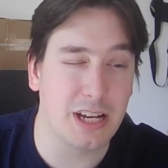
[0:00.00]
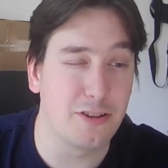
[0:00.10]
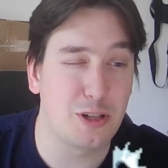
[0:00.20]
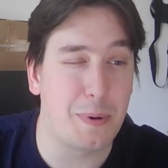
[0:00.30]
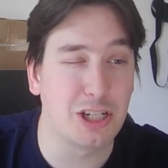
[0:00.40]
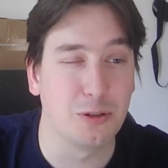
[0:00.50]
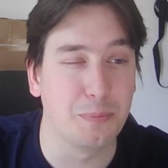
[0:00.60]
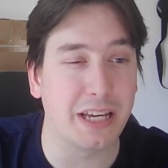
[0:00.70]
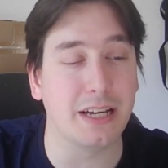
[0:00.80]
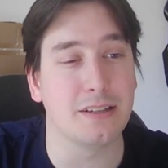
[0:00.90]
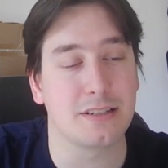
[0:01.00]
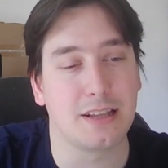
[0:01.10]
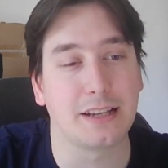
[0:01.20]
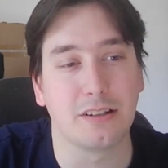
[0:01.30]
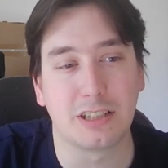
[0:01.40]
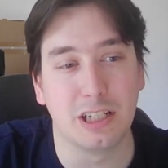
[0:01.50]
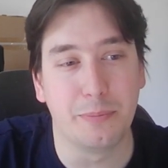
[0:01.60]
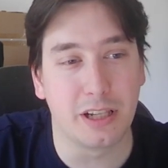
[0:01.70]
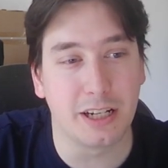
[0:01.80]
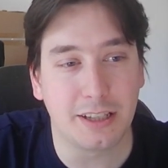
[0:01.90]
special means. Like, there's an
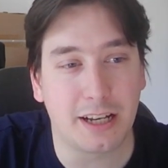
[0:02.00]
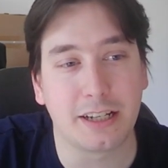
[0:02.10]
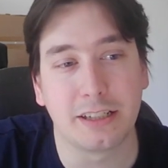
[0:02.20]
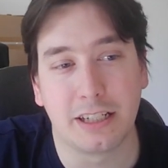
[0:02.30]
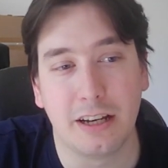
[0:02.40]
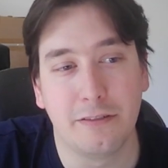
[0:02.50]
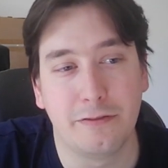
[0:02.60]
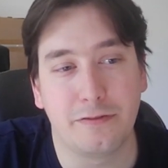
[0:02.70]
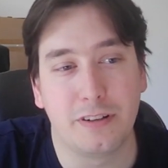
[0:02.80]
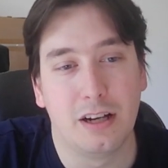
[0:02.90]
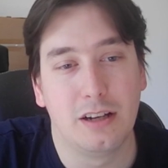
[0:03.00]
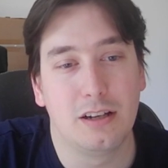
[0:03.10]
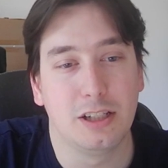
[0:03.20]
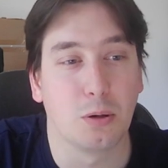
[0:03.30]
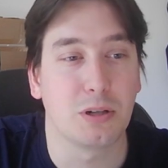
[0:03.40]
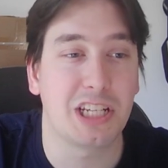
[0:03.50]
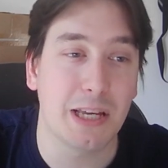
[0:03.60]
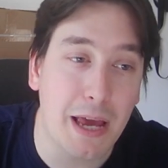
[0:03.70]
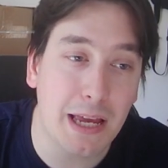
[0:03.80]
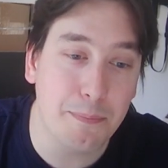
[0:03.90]
ability that can give your
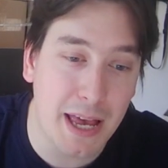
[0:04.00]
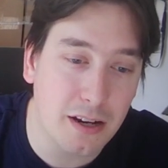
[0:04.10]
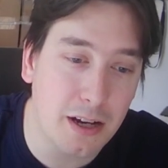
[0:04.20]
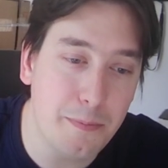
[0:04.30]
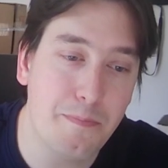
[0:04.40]
teammate mana.